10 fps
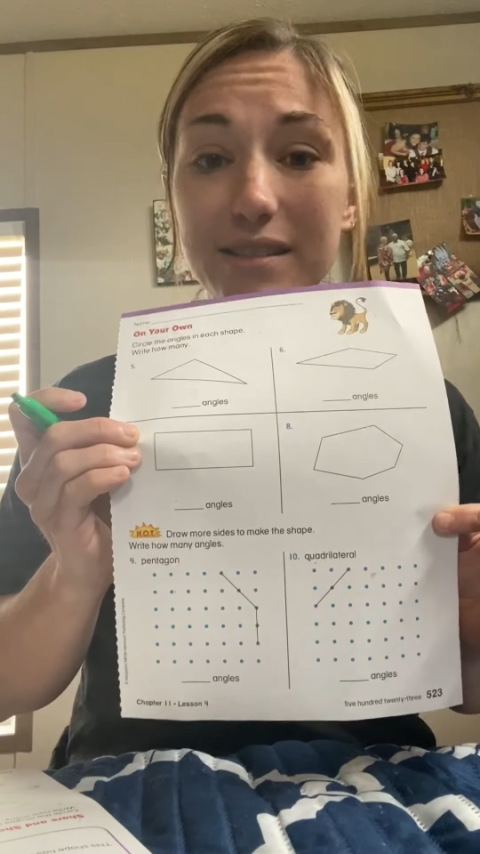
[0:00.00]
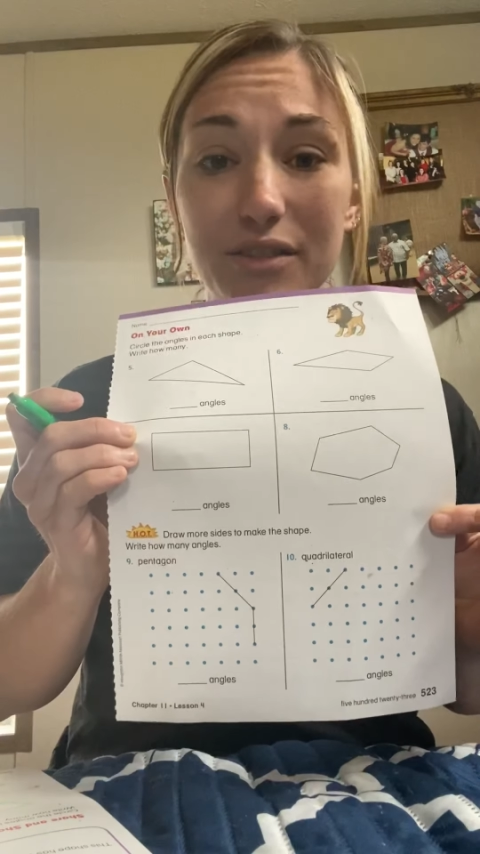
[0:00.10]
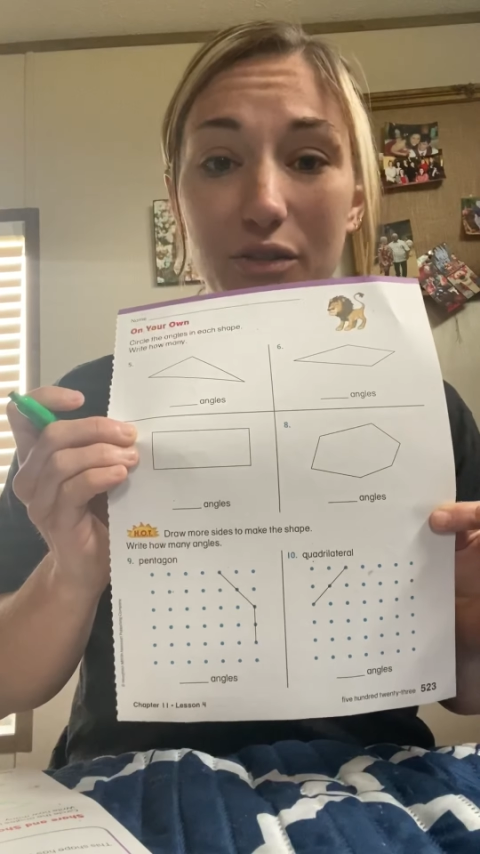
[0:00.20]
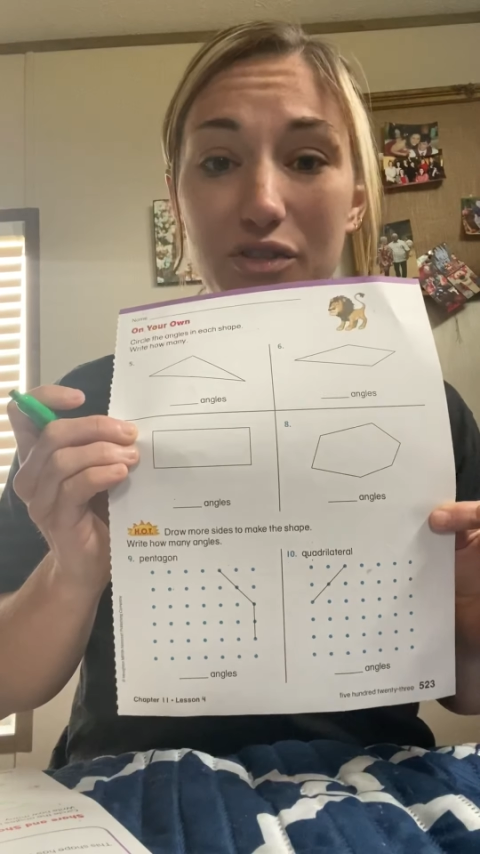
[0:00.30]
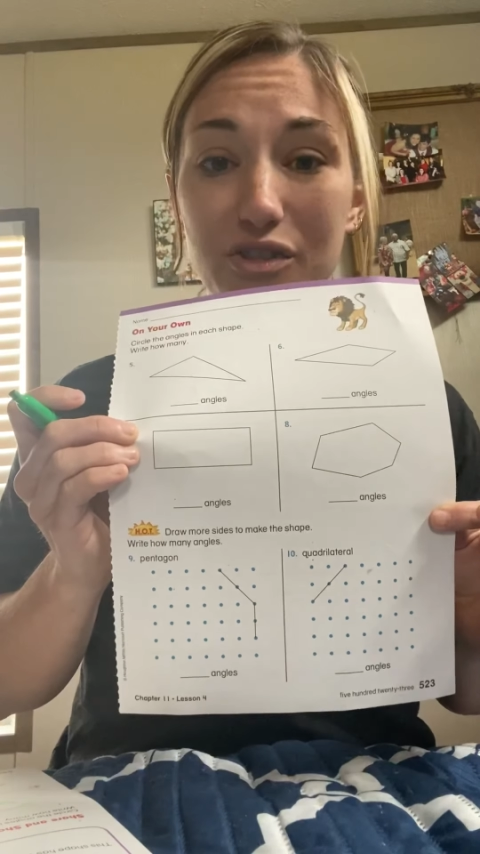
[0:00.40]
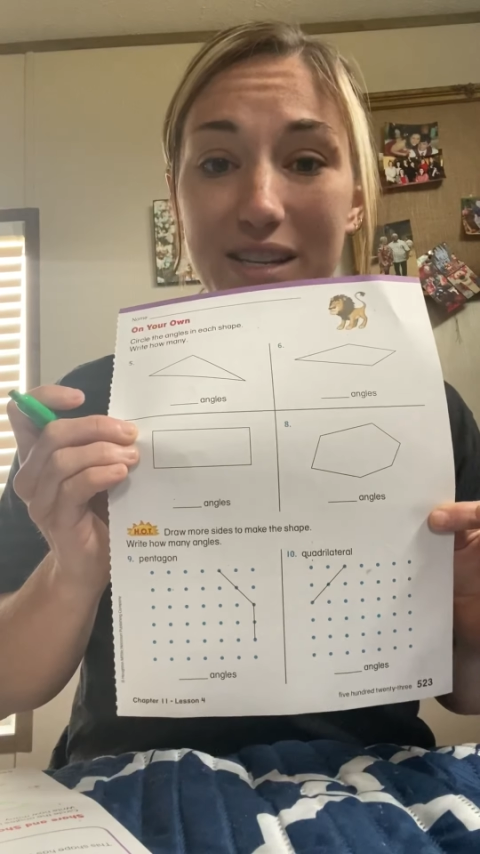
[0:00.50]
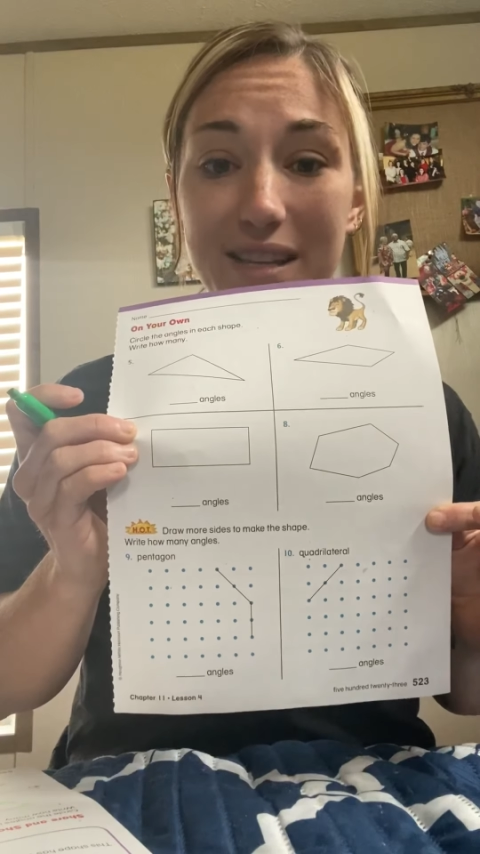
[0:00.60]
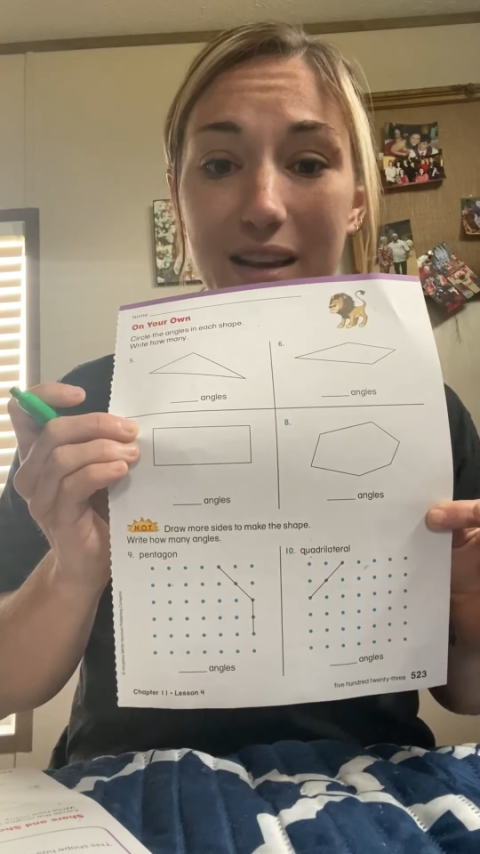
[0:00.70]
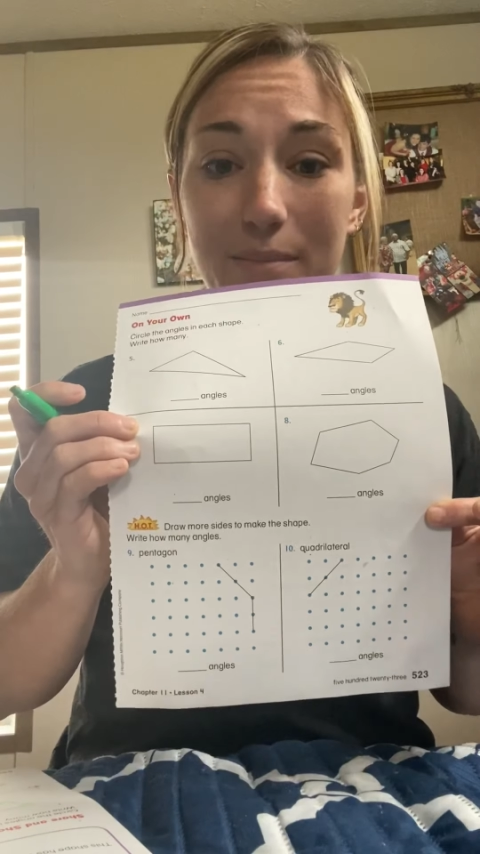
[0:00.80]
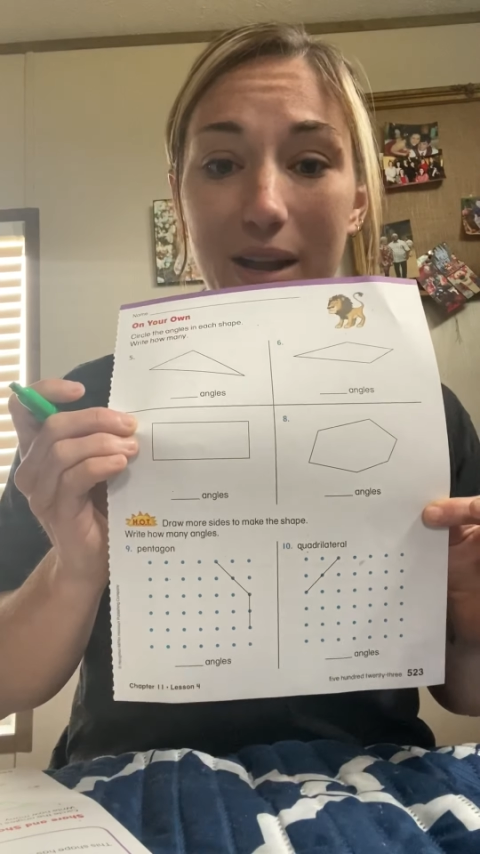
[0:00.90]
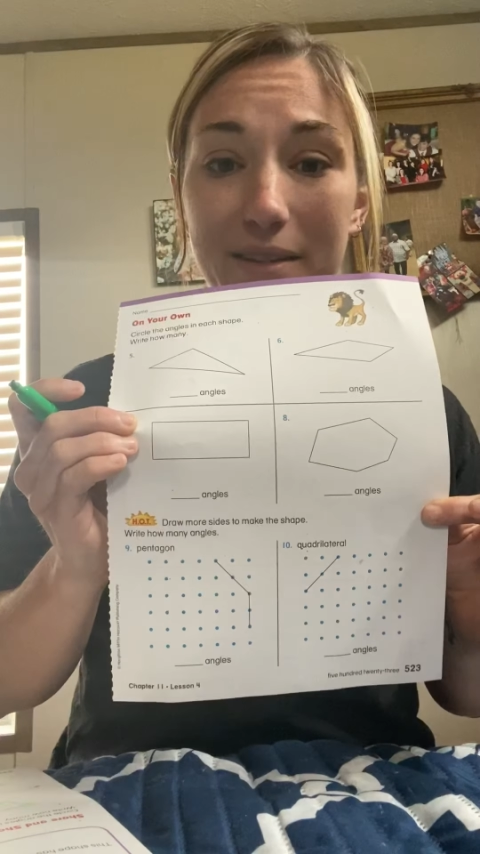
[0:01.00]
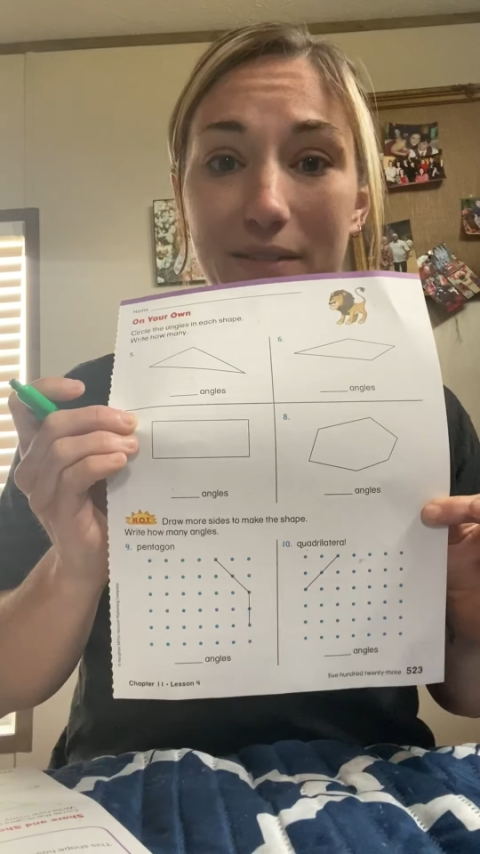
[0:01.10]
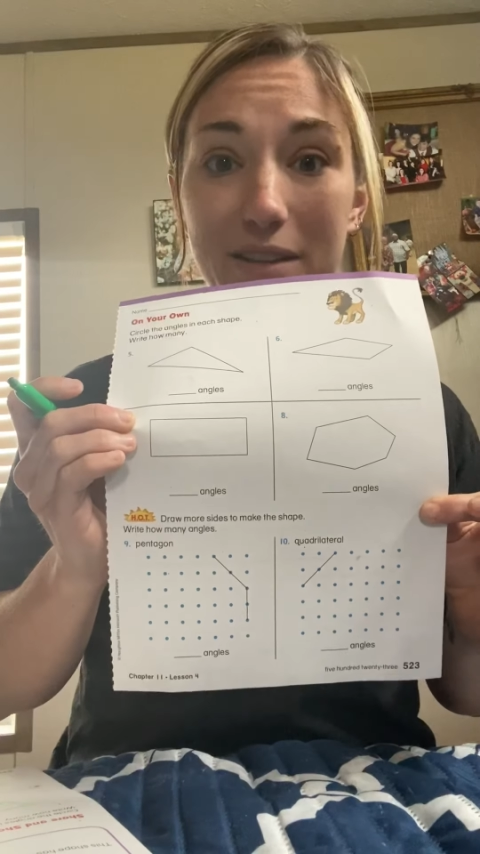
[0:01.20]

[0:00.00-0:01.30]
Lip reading: So don't stress out about if